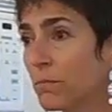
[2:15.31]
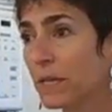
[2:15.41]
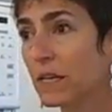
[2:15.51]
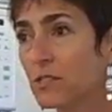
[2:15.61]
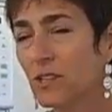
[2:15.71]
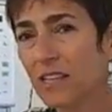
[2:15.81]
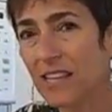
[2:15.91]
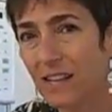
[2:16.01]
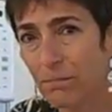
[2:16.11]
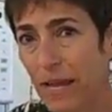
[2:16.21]
because you get
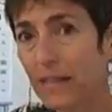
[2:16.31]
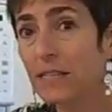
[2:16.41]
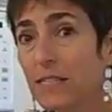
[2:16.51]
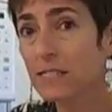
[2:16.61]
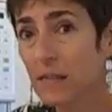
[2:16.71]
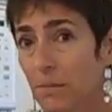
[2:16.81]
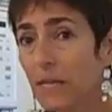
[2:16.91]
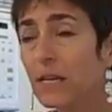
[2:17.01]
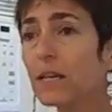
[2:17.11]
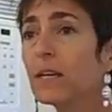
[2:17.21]
that pain in the stomach.